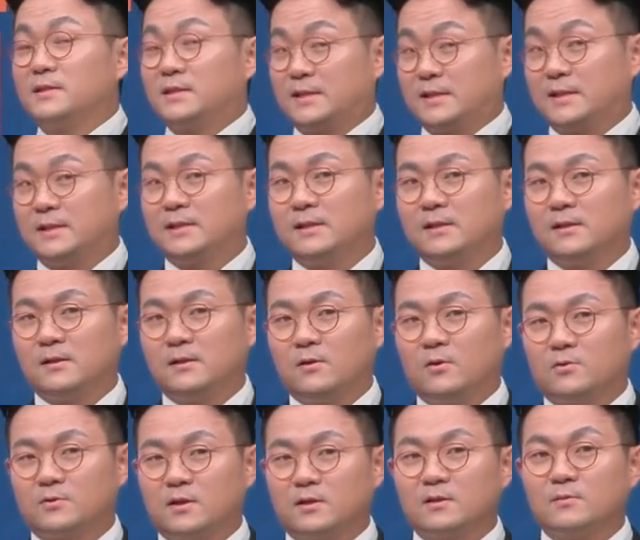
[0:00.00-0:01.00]
First of
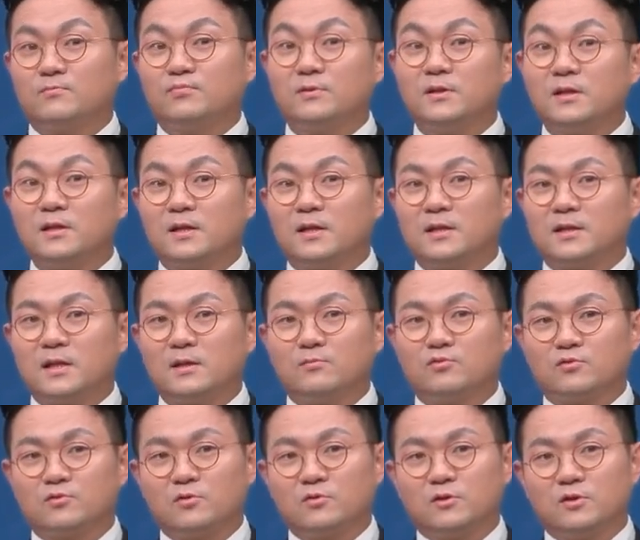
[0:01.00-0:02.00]
all, why
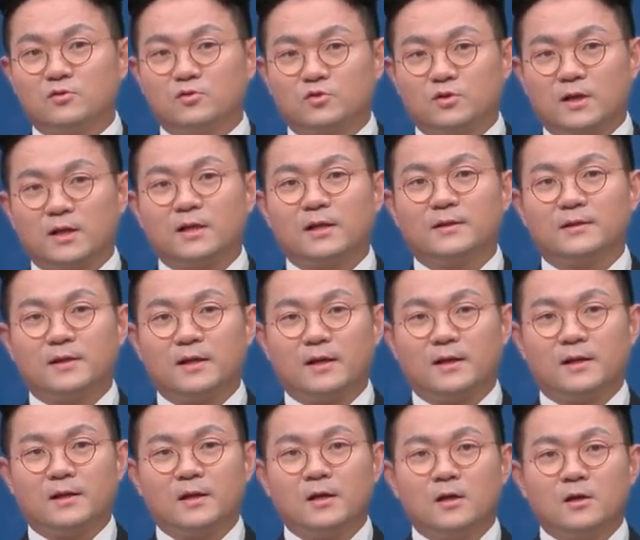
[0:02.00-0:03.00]
does bleeding
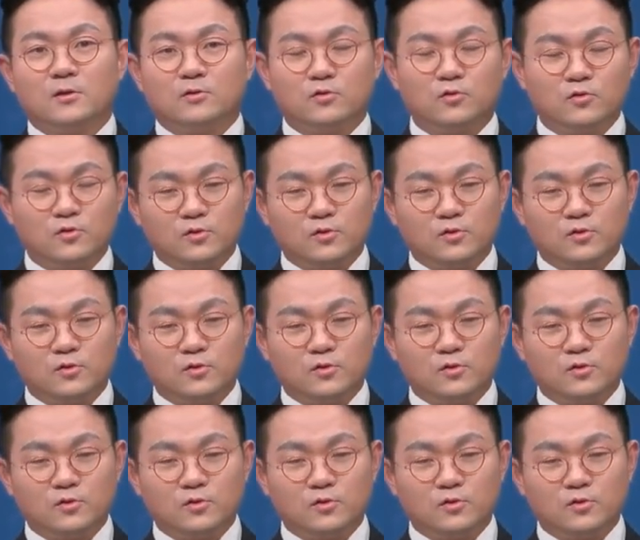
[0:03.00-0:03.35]
happen?